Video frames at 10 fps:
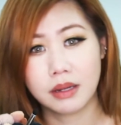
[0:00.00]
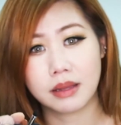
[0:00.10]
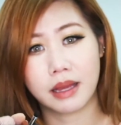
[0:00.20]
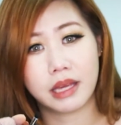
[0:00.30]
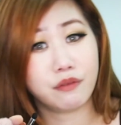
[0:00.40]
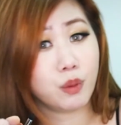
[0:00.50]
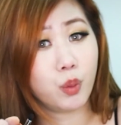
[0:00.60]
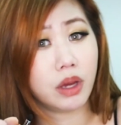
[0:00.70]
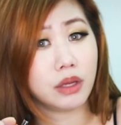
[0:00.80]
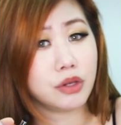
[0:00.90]
Like, even
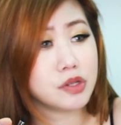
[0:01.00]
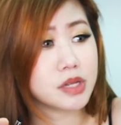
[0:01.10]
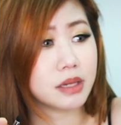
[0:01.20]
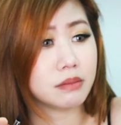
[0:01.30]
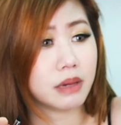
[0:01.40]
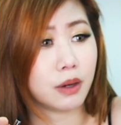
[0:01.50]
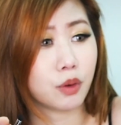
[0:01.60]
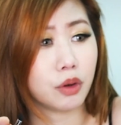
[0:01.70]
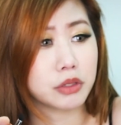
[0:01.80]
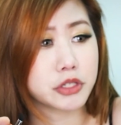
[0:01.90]
we are using
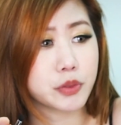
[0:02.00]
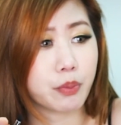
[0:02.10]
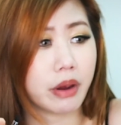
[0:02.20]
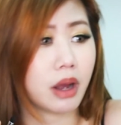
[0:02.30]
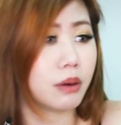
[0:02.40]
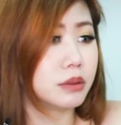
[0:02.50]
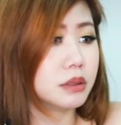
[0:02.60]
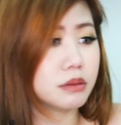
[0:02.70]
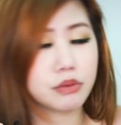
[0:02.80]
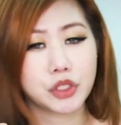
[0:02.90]
alcohol to spray
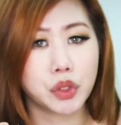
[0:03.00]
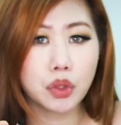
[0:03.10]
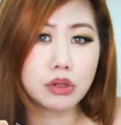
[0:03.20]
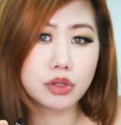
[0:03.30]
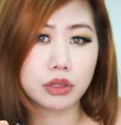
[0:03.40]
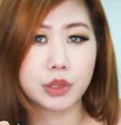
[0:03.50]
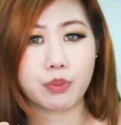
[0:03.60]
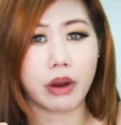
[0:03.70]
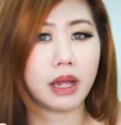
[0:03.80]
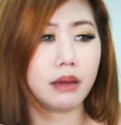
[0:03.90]
our shoes or
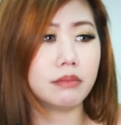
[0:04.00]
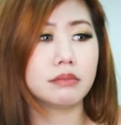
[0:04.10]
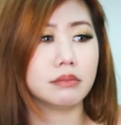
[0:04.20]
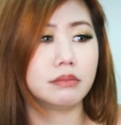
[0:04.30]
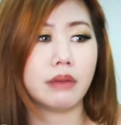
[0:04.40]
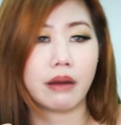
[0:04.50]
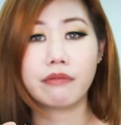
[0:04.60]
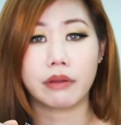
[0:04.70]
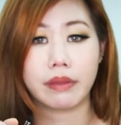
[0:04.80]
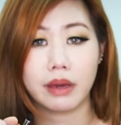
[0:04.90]
spray
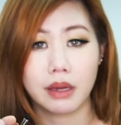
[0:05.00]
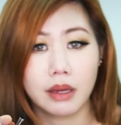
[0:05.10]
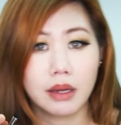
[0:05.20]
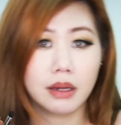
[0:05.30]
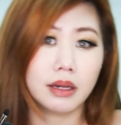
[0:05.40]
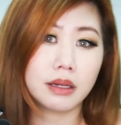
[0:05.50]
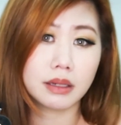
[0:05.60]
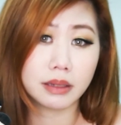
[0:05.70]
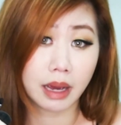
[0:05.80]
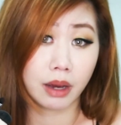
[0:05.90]
everything
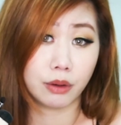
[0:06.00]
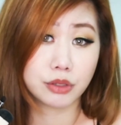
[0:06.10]
now.